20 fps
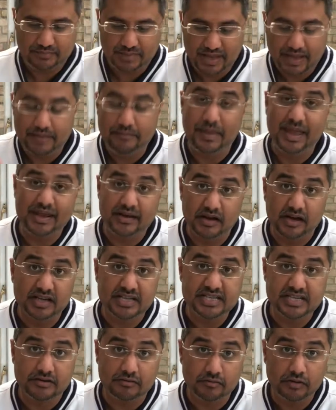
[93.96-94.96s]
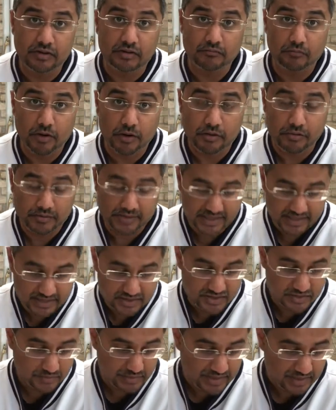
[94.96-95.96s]
a main arterial road
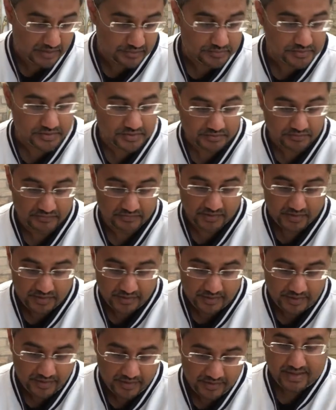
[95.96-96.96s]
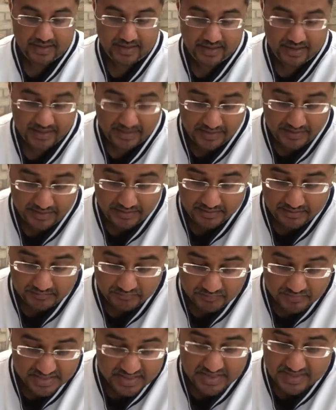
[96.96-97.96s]
into and out of a
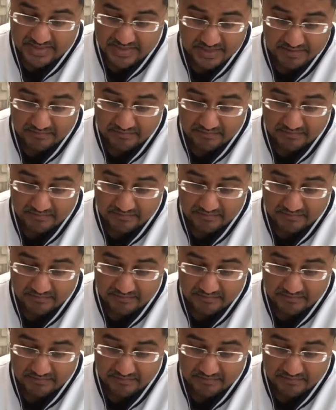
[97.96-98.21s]
city.